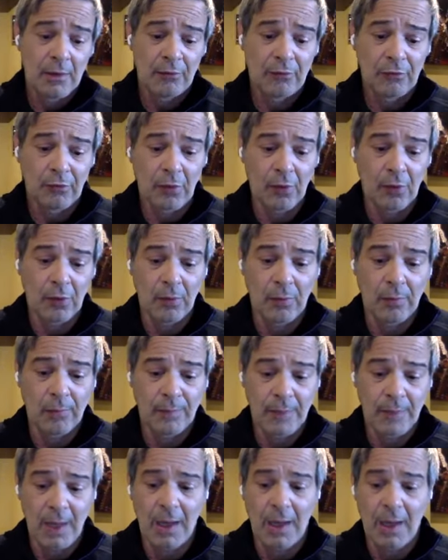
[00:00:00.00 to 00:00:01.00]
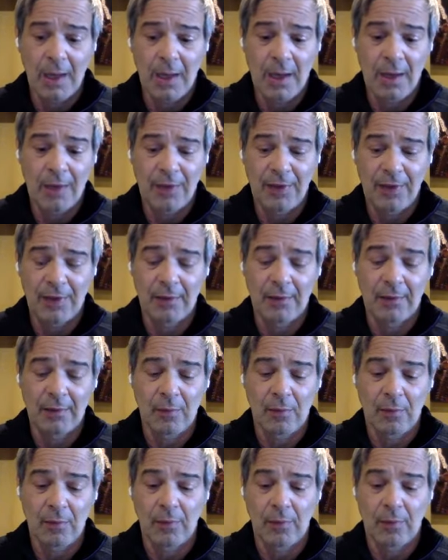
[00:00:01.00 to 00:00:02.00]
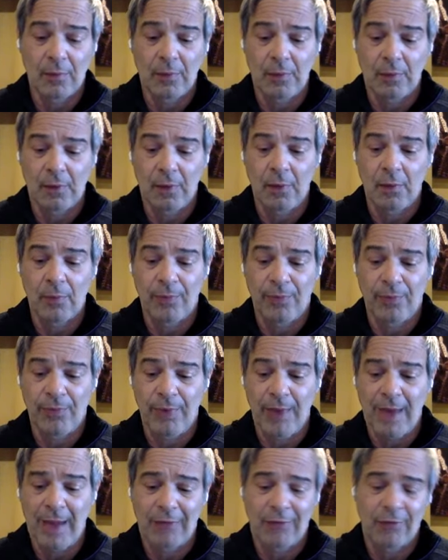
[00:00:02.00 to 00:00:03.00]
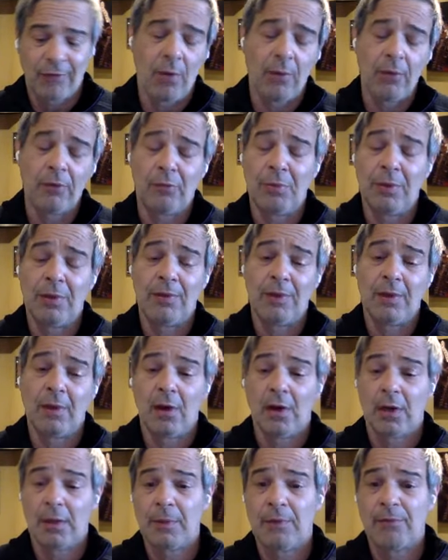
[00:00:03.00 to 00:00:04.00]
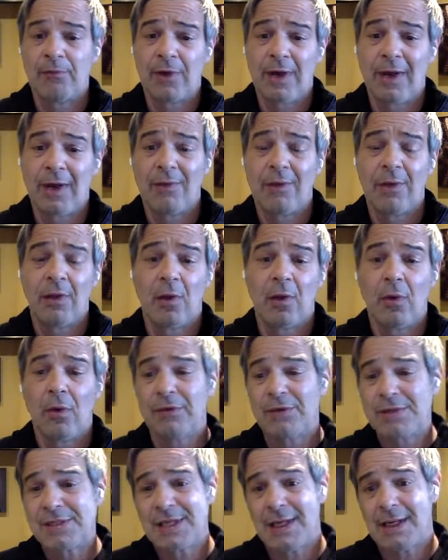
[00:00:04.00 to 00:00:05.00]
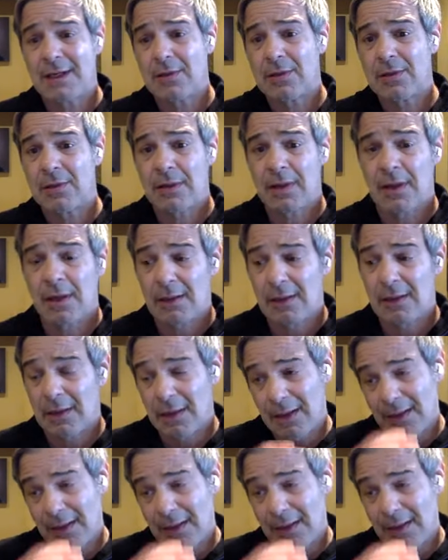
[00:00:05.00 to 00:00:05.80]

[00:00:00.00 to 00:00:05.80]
so yeah i think you know that's always been the argument for having a gold standard uh,